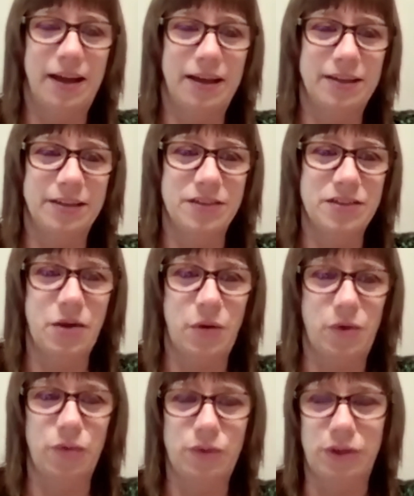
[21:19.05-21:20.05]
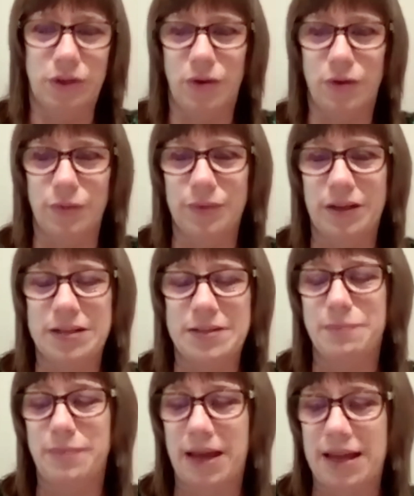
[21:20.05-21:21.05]
And so
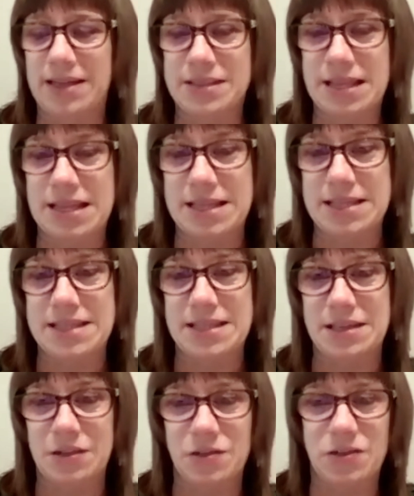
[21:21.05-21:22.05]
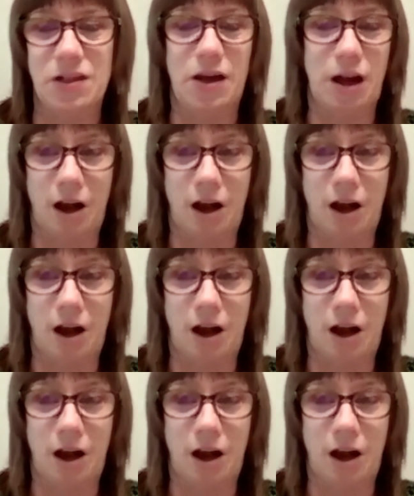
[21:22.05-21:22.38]
it makes sense that there's a lot